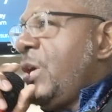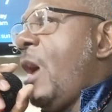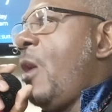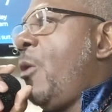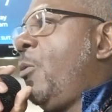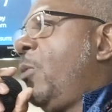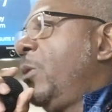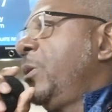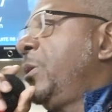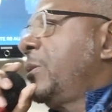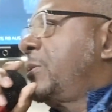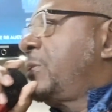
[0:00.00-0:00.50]

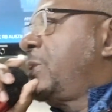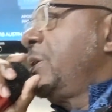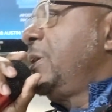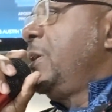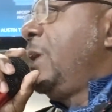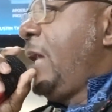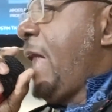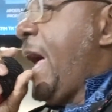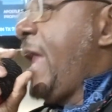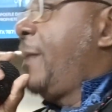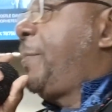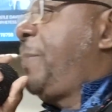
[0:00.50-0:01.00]
Y'all, see,
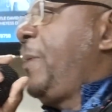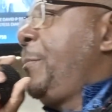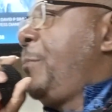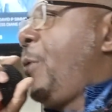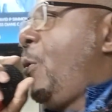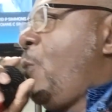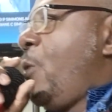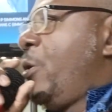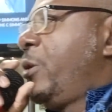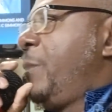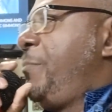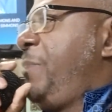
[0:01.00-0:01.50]
a lot of
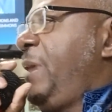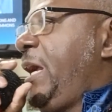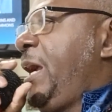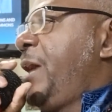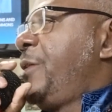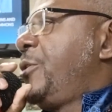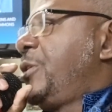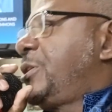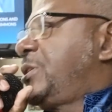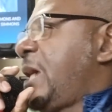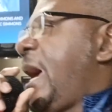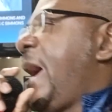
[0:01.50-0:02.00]
people want to be
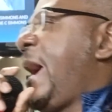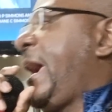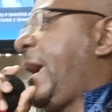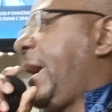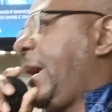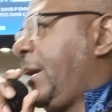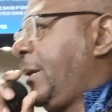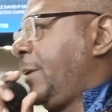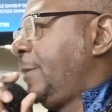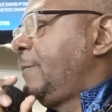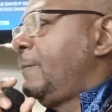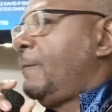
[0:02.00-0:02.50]

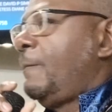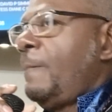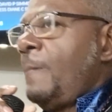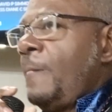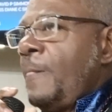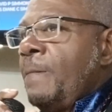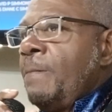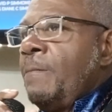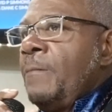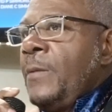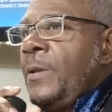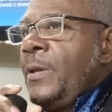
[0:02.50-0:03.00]
entertained.
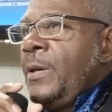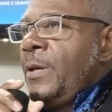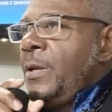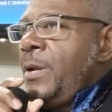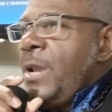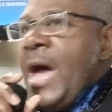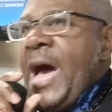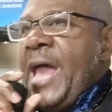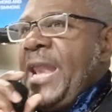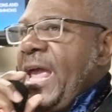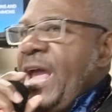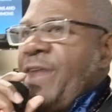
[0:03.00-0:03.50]

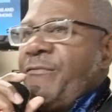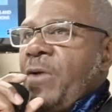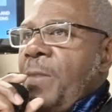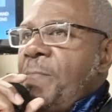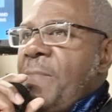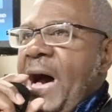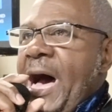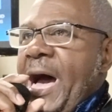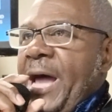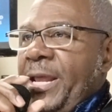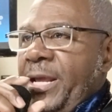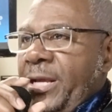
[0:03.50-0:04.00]
Not
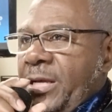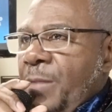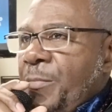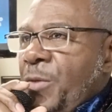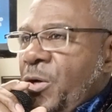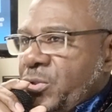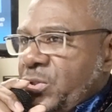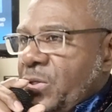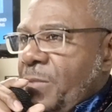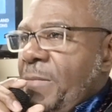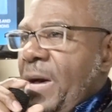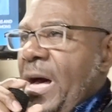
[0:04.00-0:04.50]
everybody. Come
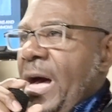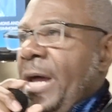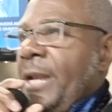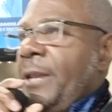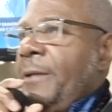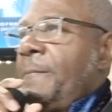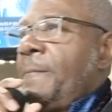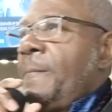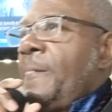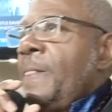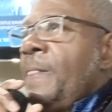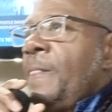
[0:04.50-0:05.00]
on,
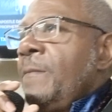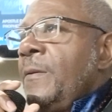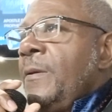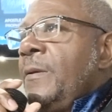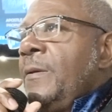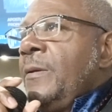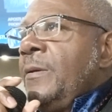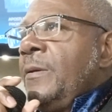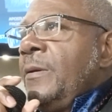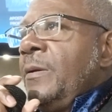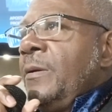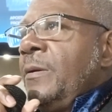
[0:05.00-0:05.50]
somebody.
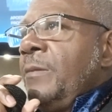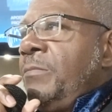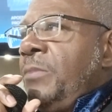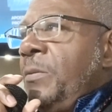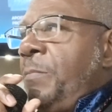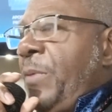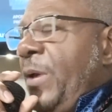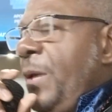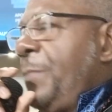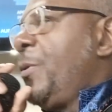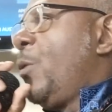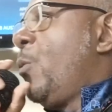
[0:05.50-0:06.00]

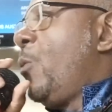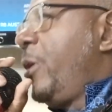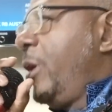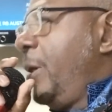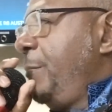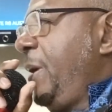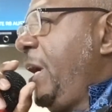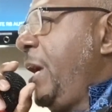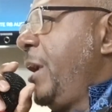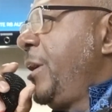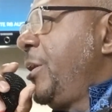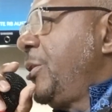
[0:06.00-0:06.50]
People
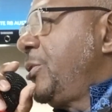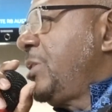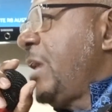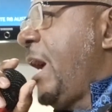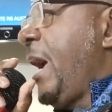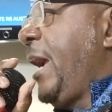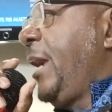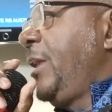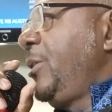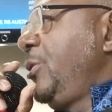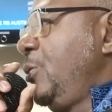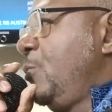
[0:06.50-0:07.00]
want to be
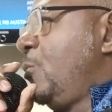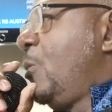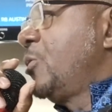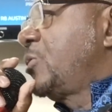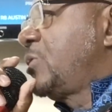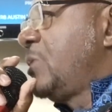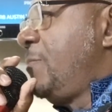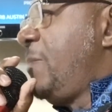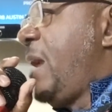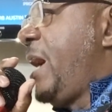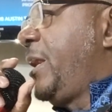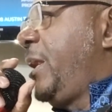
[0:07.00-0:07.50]
entertained. You want
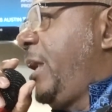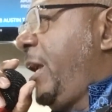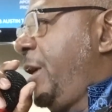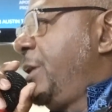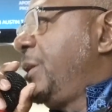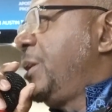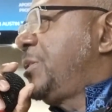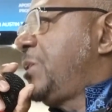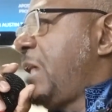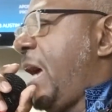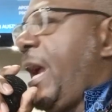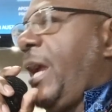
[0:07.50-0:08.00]
somebody to
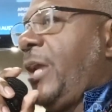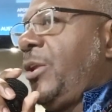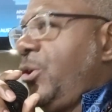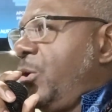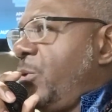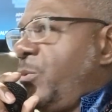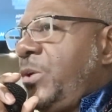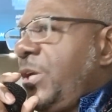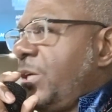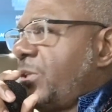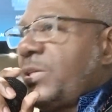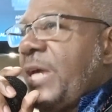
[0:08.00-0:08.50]
entertain
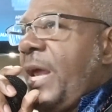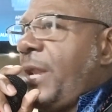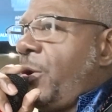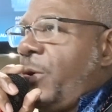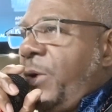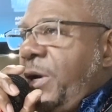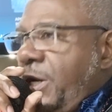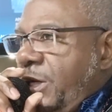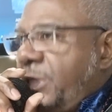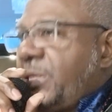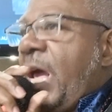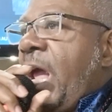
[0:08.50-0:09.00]
you. This ain't
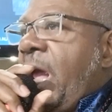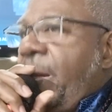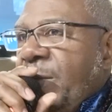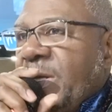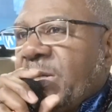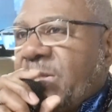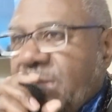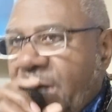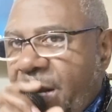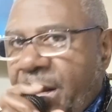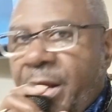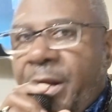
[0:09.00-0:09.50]
no
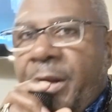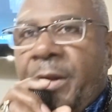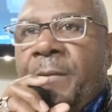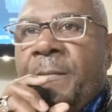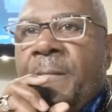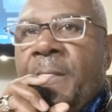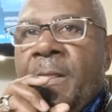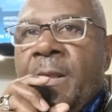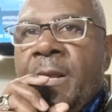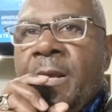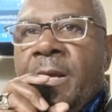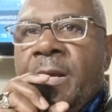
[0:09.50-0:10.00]
entertainment center.
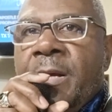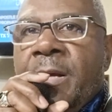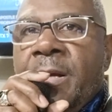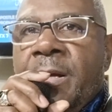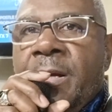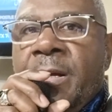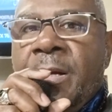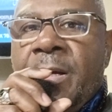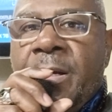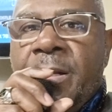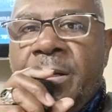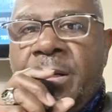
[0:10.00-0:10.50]

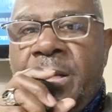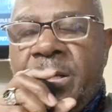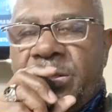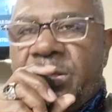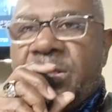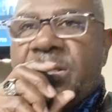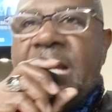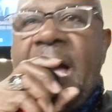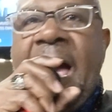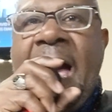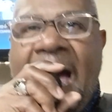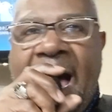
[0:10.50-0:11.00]

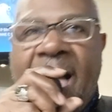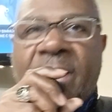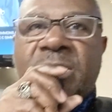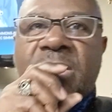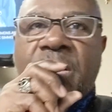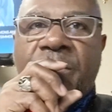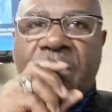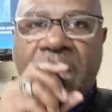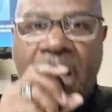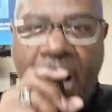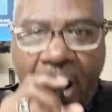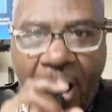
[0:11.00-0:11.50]
This is the
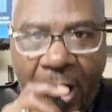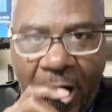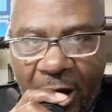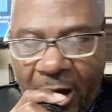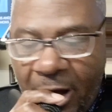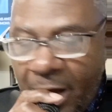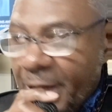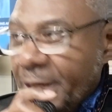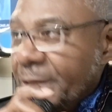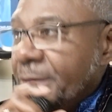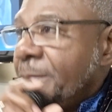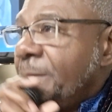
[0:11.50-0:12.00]
house of
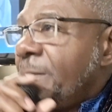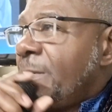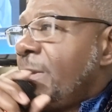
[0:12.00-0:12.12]
God.